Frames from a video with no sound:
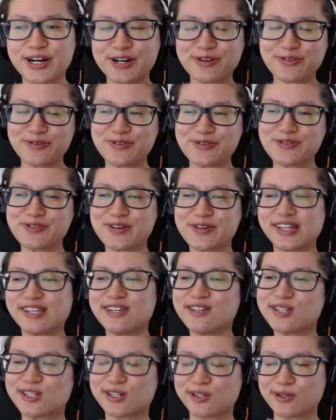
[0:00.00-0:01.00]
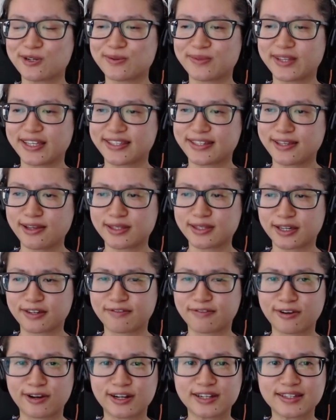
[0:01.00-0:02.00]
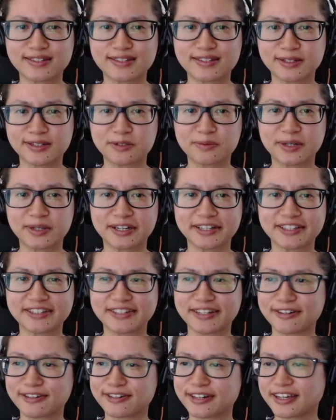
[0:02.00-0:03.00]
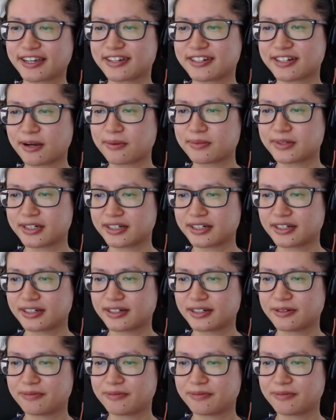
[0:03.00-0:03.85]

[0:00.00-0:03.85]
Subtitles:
Oh, a new job. That sounds like a very Cinnabar-centric chapter.